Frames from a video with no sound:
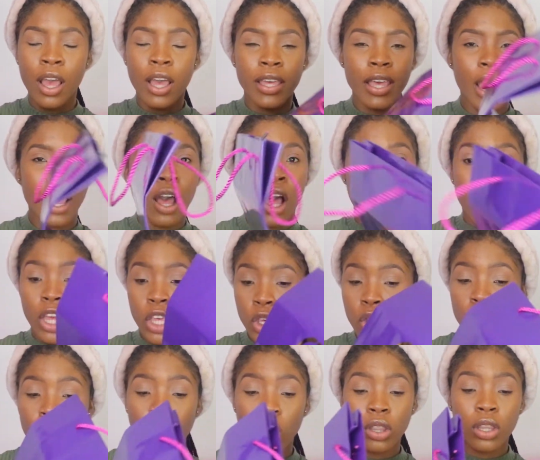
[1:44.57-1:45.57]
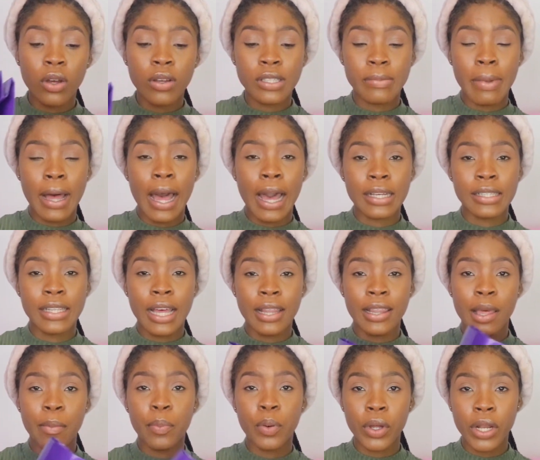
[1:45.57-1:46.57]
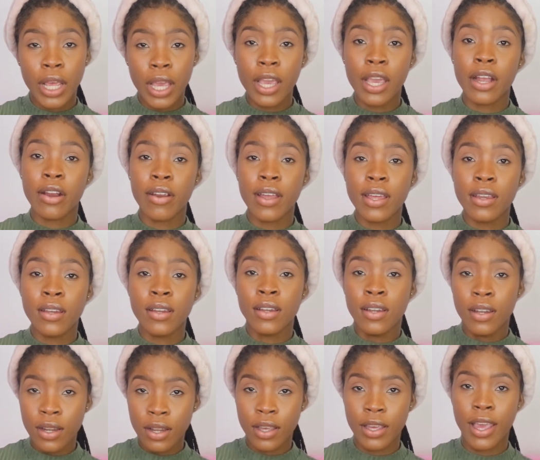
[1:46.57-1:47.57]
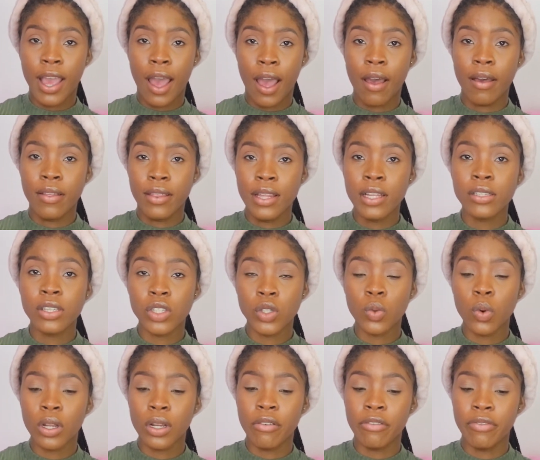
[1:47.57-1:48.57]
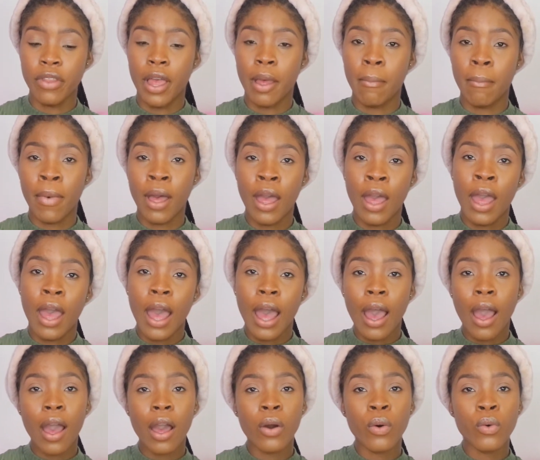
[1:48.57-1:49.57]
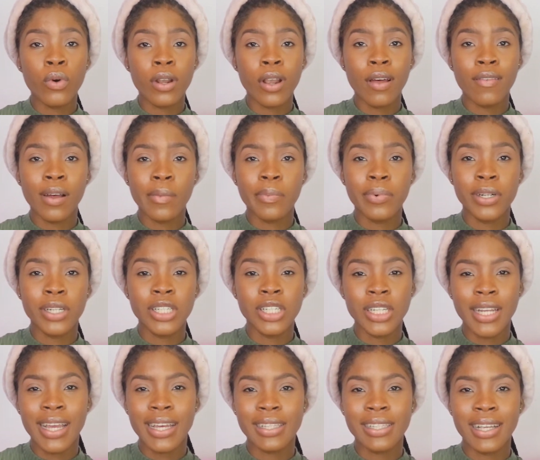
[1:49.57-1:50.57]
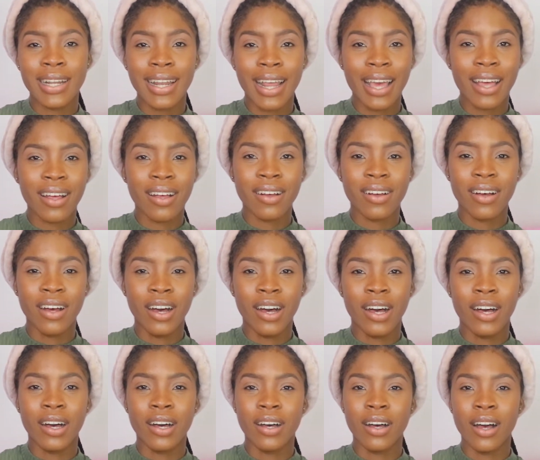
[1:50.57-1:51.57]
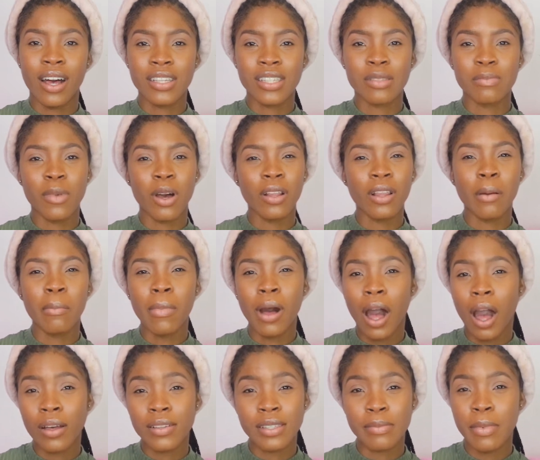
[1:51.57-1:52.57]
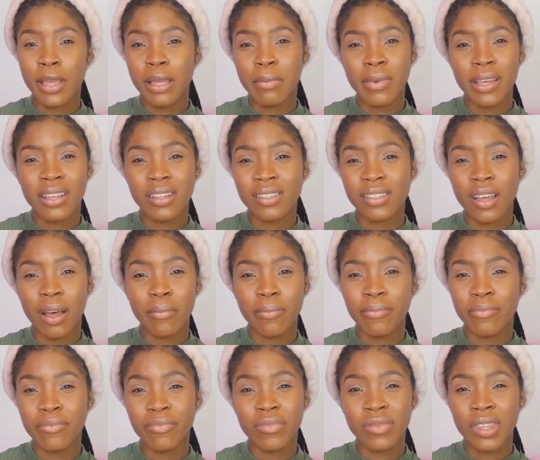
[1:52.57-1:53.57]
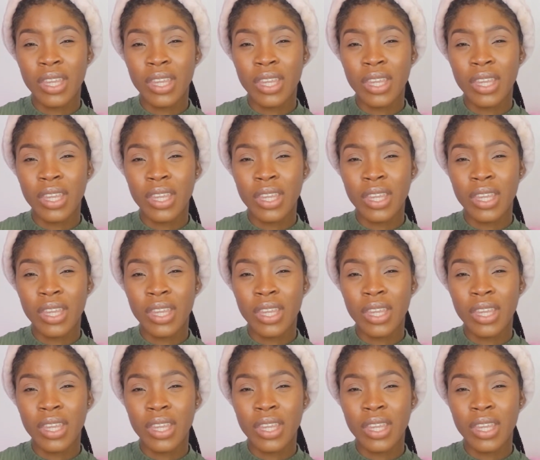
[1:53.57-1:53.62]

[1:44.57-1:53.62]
Yeah, you know those bags that they put hair in? Yeah, this is one of them. I would have appreciated like a smaller box, maybe something.